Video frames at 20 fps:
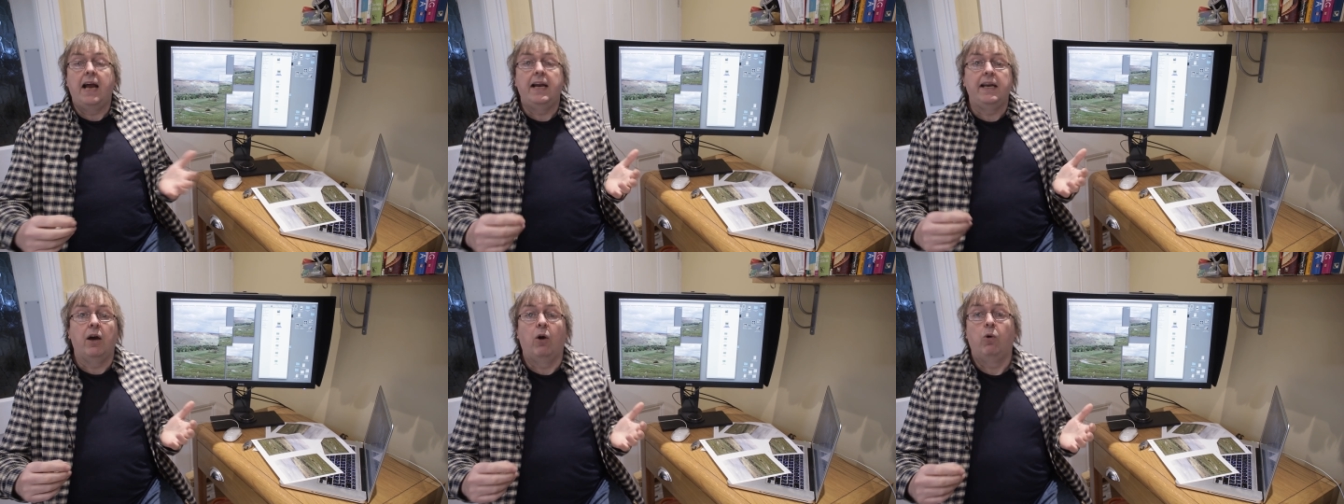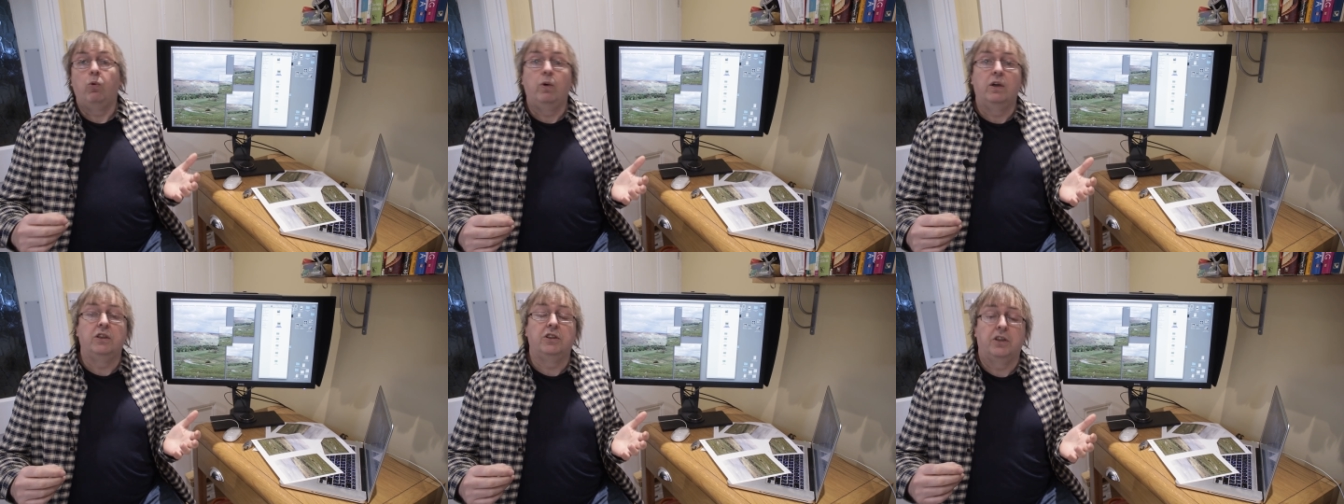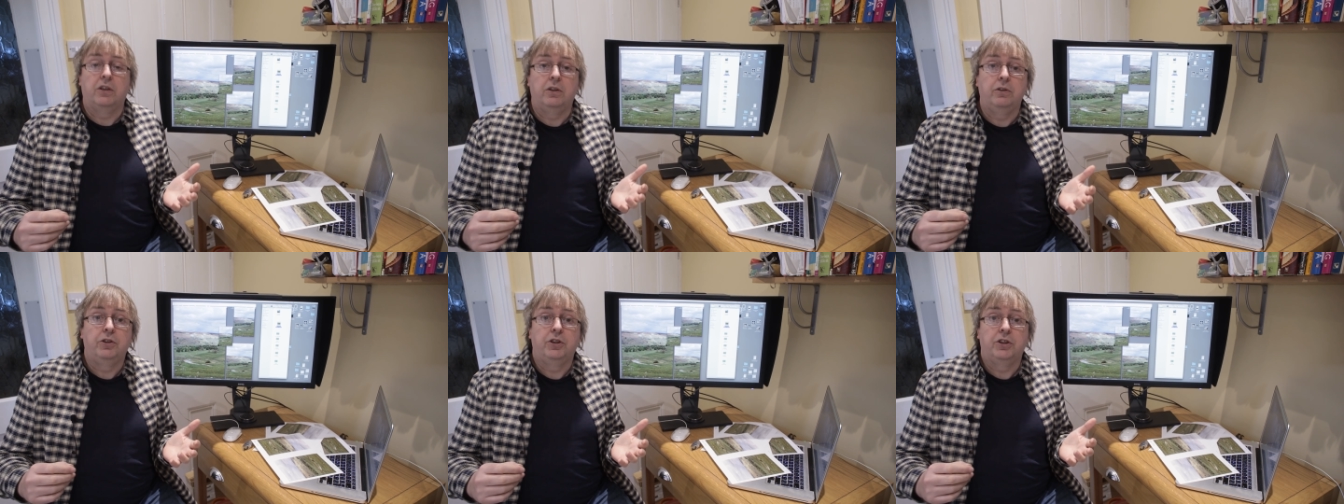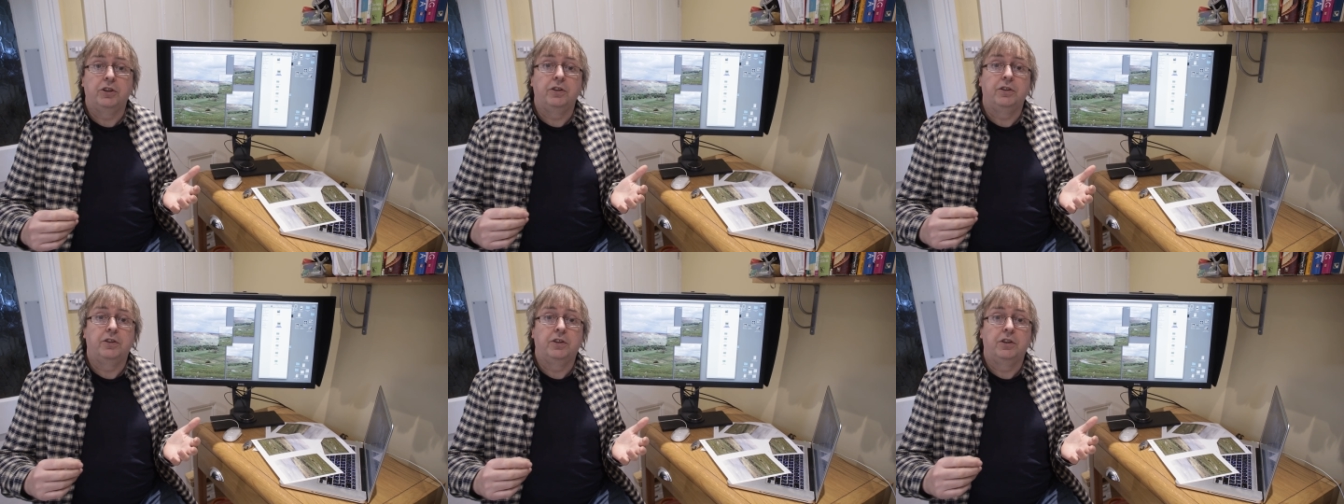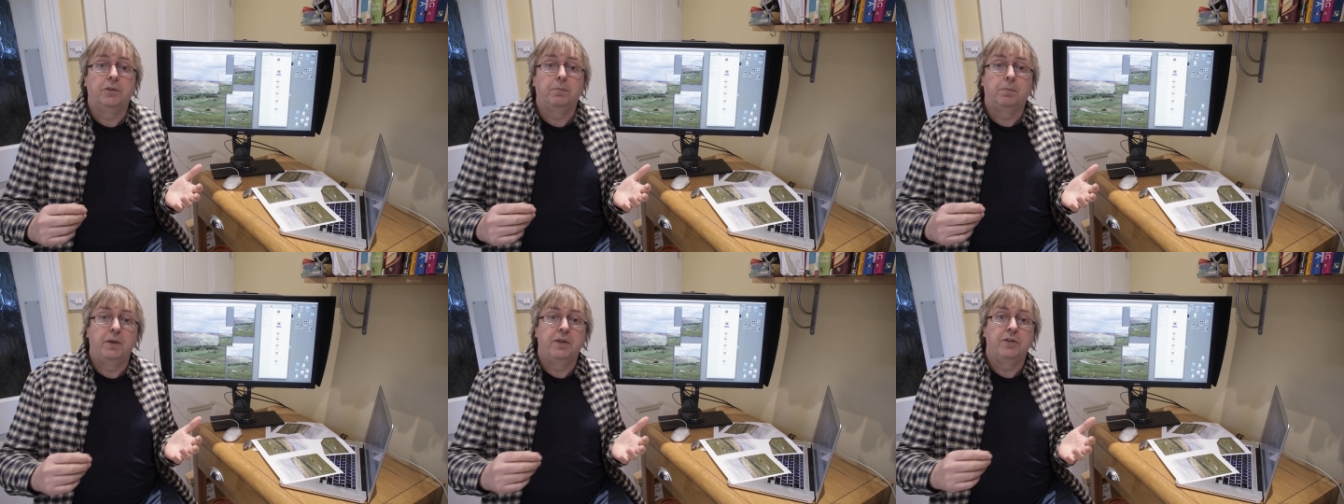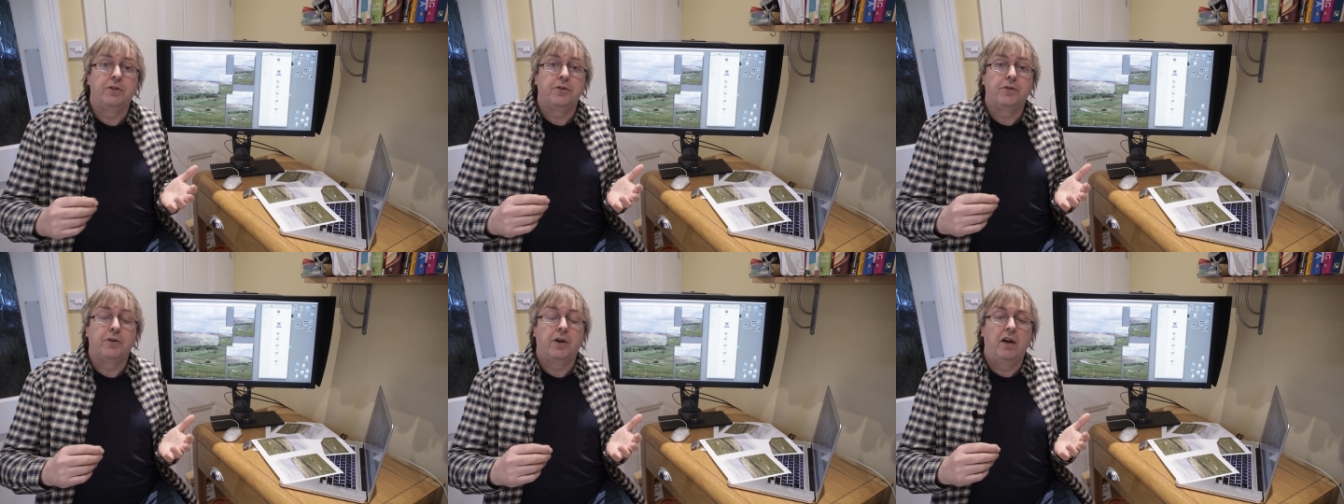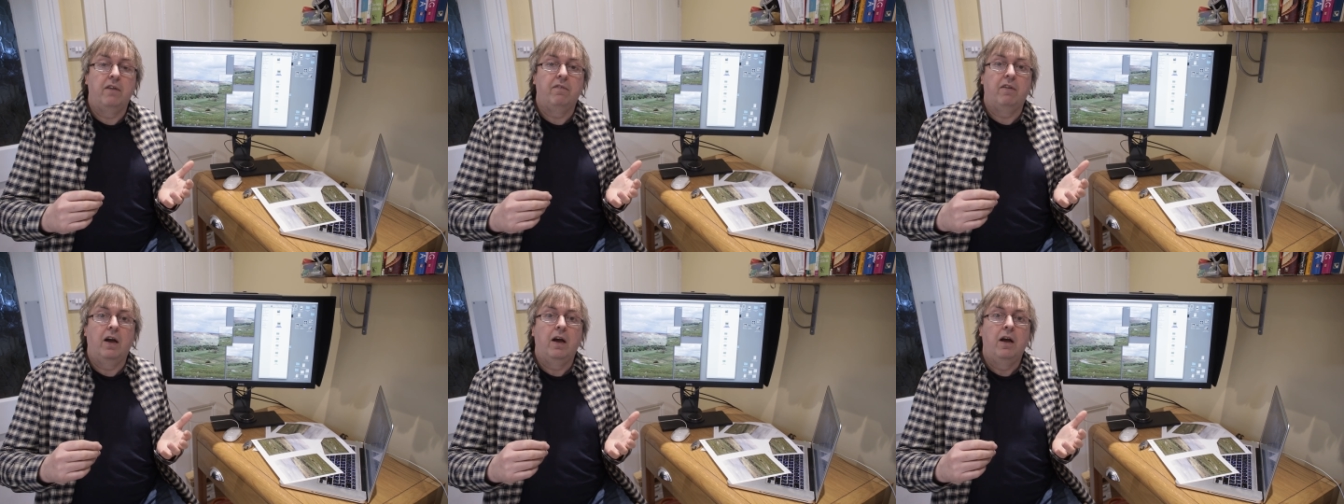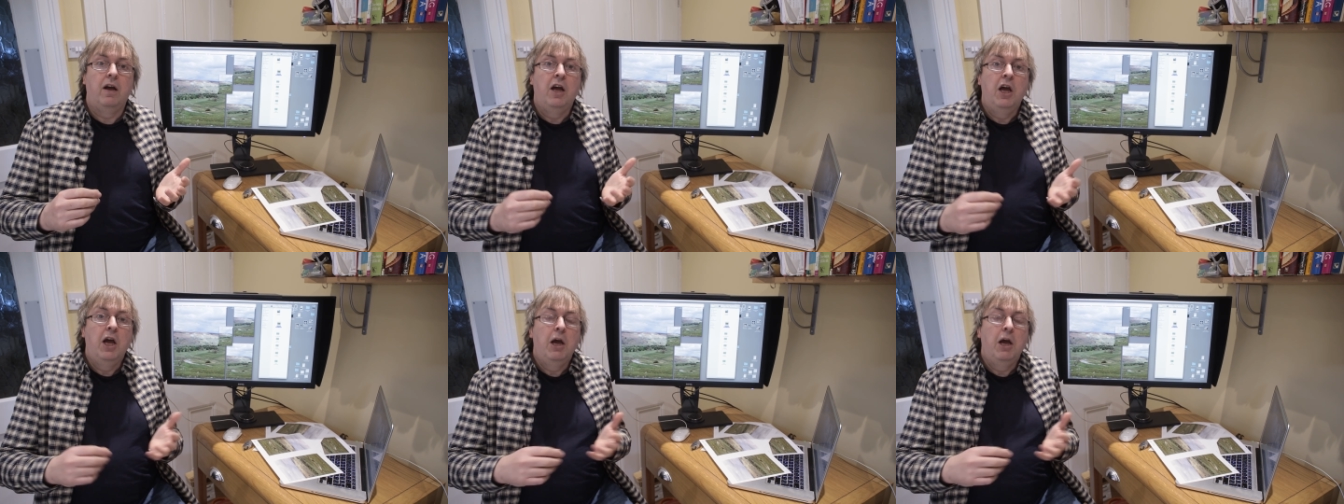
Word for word: any old resolution to the printer driver.